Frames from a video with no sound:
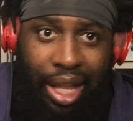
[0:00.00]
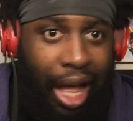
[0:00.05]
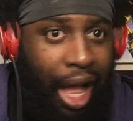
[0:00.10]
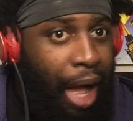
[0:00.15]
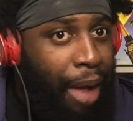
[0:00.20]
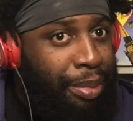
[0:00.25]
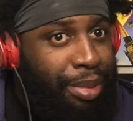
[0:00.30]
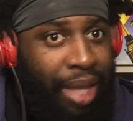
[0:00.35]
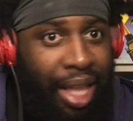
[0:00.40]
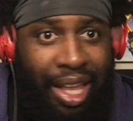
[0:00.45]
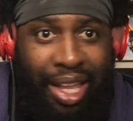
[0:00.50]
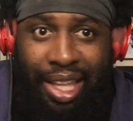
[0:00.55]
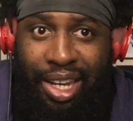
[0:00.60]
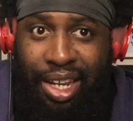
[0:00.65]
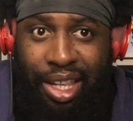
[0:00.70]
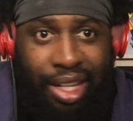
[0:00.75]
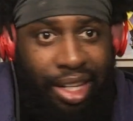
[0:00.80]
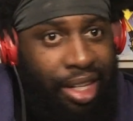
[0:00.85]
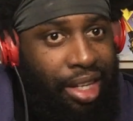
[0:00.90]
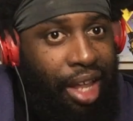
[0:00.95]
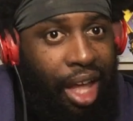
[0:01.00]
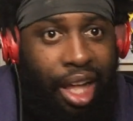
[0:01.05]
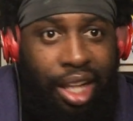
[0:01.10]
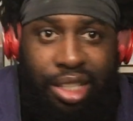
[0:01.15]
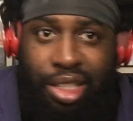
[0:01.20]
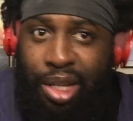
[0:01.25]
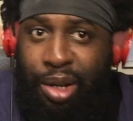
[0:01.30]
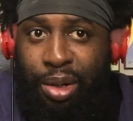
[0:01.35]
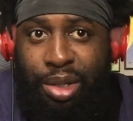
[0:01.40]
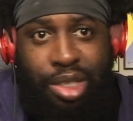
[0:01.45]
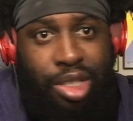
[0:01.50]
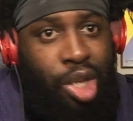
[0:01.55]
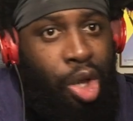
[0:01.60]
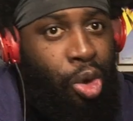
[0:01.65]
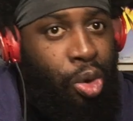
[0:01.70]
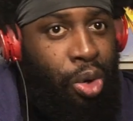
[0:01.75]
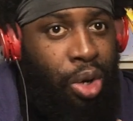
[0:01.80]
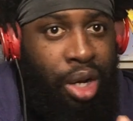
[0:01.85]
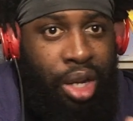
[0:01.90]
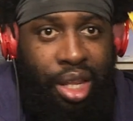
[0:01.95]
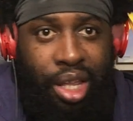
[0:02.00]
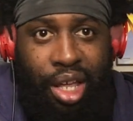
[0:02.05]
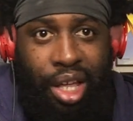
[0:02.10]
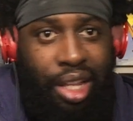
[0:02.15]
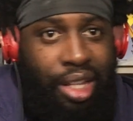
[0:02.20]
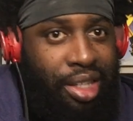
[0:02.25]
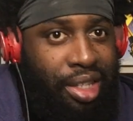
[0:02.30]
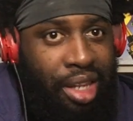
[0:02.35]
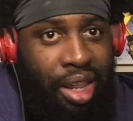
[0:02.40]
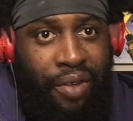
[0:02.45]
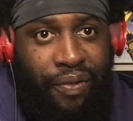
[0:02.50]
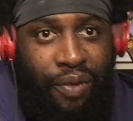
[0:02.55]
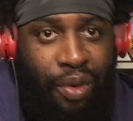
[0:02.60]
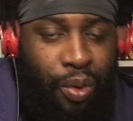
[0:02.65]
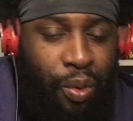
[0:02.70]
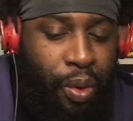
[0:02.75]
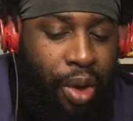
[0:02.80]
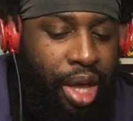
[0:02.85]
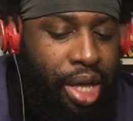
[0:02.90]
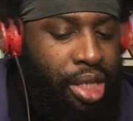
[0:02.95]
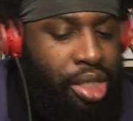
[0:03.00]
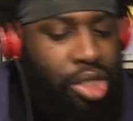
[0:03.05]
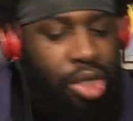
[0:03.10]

So I'm thinking a, a, a totally different way.